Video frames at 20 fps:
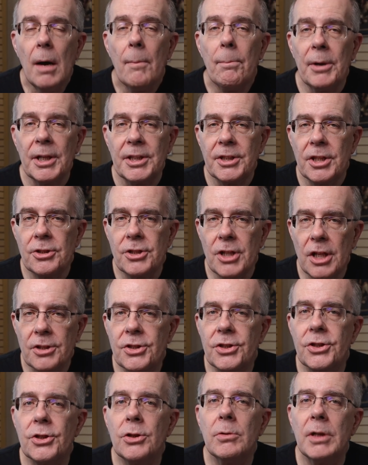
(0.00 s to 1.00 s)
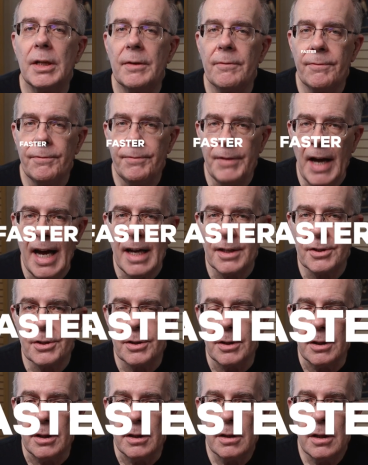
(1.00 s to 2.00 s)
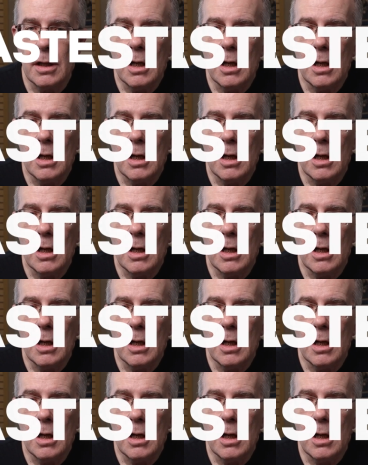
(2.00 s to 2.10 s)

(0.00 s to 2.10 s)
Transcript: but to just do it faster.